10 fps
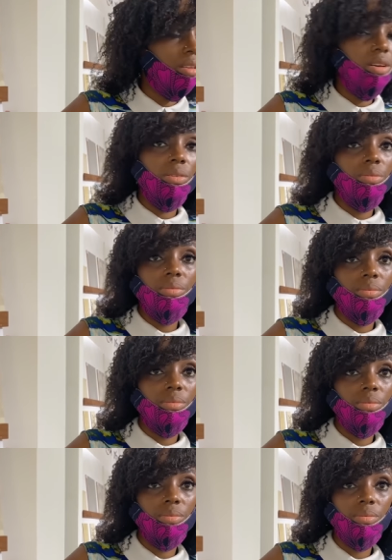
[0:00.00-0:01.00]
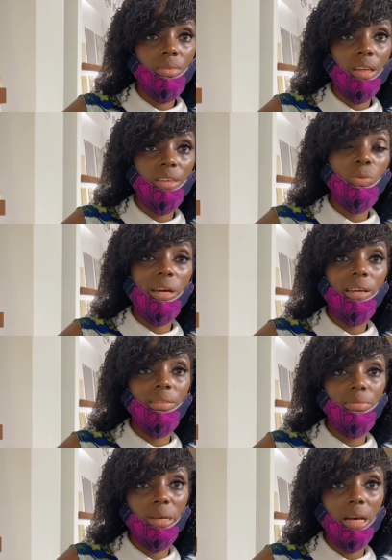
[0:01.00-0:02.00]
No. I think we're going to
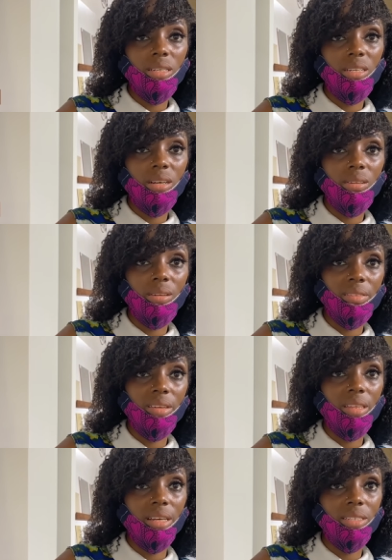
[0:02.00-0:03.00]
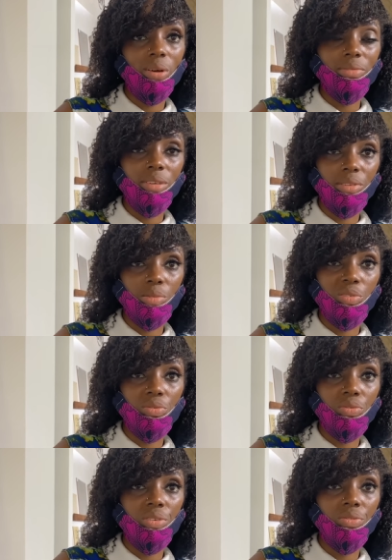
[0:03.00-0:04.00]
even be under. I think they still have to give us a bit
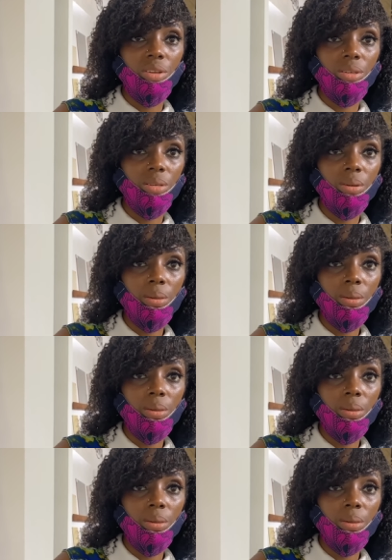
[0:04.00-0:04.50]
of a refund.